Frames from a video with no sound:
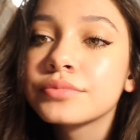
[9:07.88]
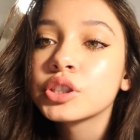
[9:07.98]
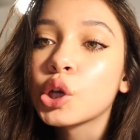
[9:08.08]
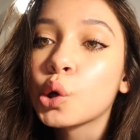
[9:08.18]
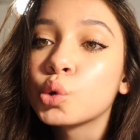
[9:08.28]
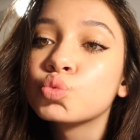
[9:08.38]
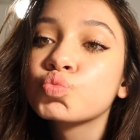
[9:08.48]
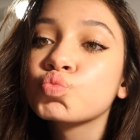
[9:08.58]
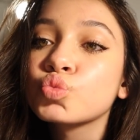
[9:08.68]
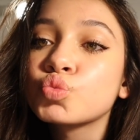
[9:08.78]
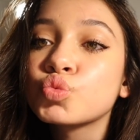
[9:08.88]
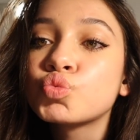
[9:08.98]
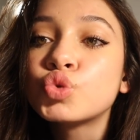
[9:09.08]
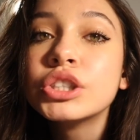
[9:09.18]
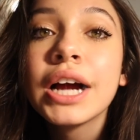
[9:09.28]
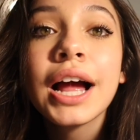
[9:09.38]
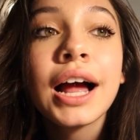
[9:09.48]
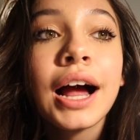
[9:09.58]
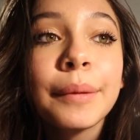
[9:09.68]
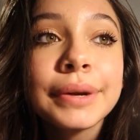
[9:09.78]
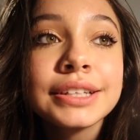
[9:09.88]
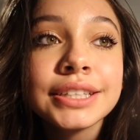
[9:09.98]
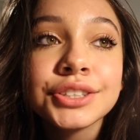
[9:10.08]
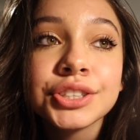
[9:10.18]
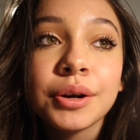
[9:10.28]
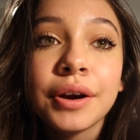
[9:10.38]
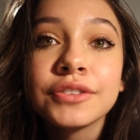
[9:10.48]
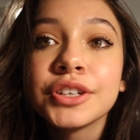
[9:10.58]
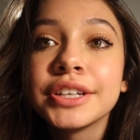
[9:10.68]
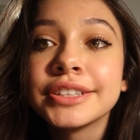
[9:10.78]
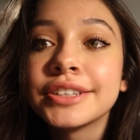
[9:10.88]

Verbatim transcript: so I'm gonna take a shower after I eat